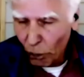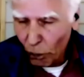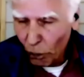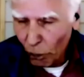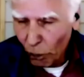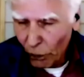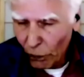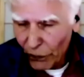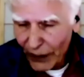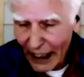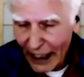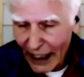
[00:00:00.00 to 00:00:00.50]

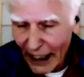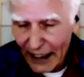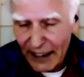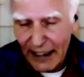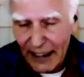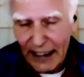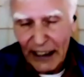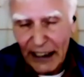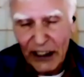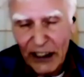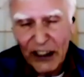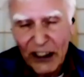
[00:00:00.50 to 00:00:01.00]
that
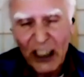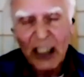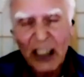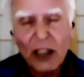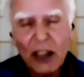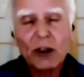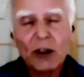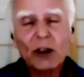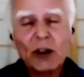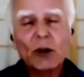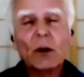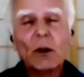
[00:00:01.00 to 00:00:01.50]
is
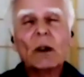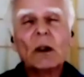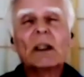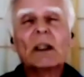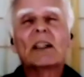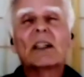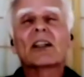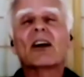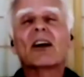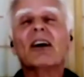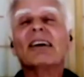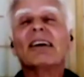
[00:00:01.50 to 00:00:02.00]

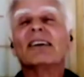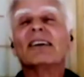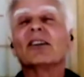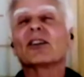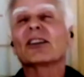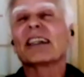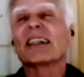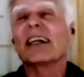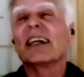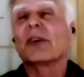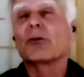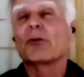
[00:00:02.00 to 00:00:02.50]
called
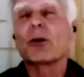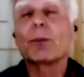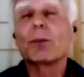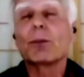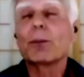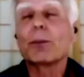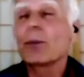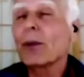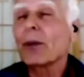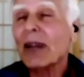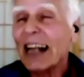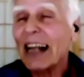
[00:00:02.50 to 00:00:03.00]
the
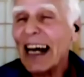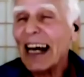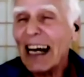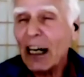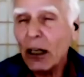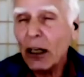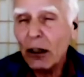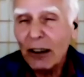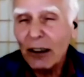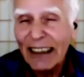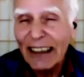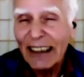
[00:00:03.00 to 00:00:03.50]

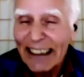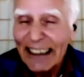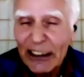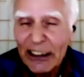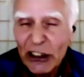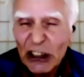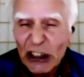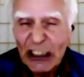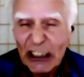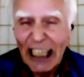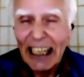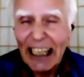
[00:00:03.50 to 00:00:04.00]
brow
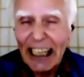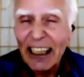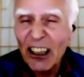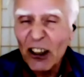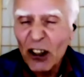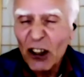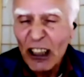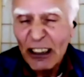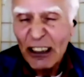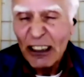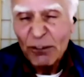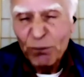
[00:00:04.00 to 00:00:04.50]

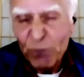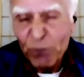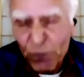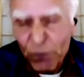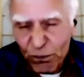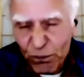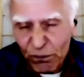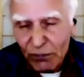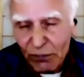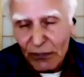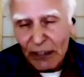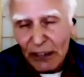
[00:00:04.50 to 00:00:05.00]
chakra, hmm,
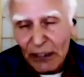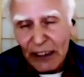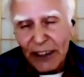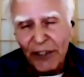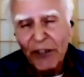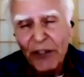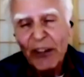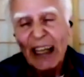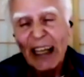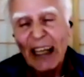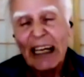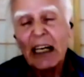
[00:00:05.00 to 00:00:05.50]

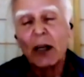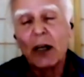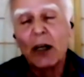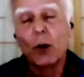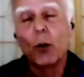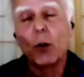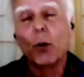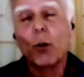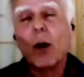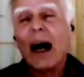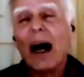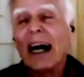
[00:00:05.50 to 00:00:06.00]
the
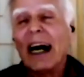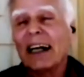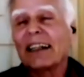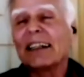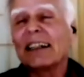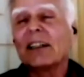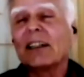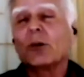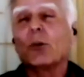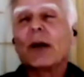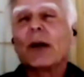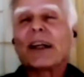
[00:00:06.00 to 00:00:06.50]
one
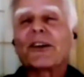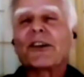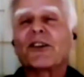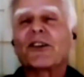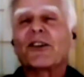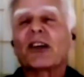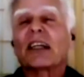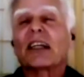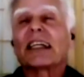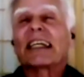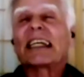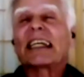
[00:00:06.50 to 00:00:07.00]
which
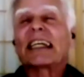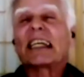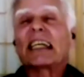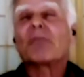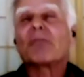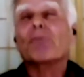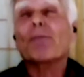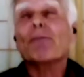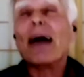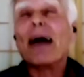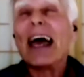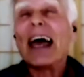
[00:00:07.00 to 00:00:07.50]

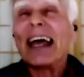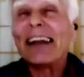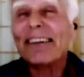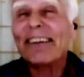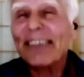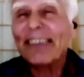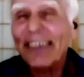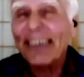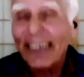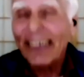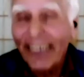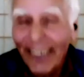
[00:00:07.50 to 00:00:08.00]

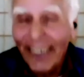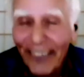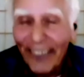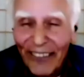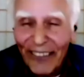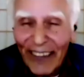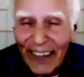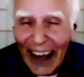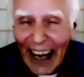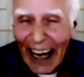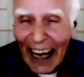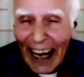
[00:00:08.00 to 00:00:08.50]
imagines
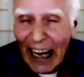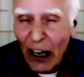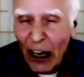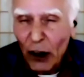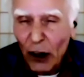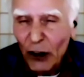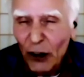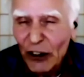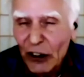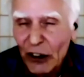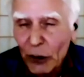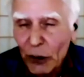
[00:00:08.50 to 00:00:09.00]
out,
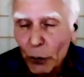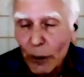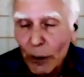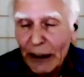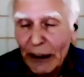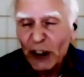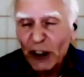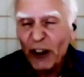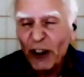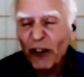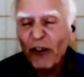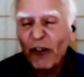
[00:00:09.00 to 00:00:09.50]
which
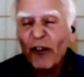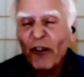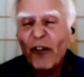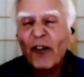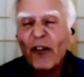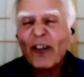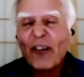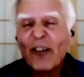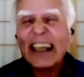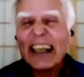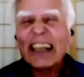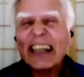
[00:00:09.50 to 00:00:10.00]

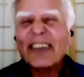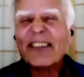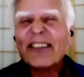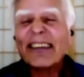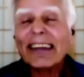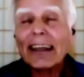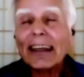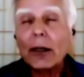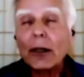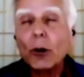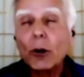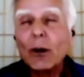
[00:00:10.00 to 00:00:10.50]

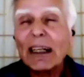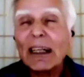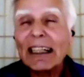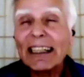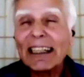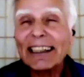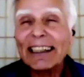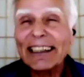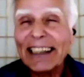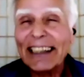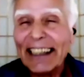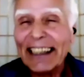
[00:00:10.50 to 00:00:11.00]

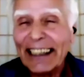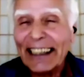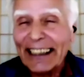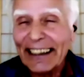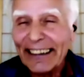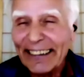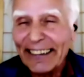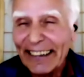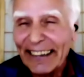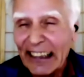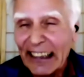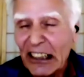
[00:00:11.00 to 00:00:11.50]

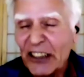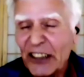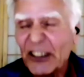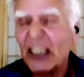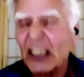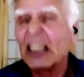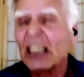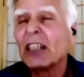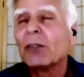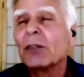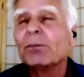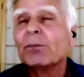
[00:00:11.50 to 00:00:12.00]
visualizes
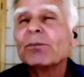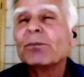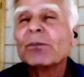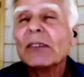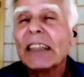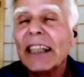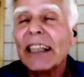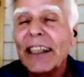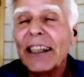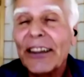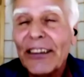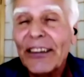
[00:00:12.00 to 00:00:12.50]
hmm,
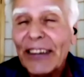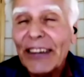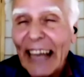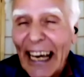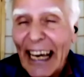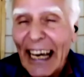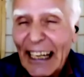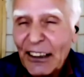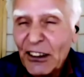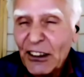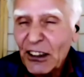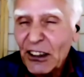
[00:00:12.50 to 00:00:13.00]
that
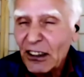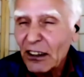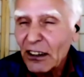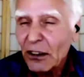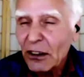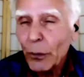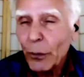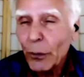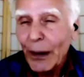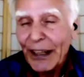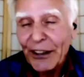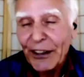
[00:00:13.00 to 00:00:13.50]

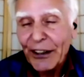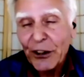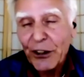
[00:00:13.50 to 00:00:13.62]
which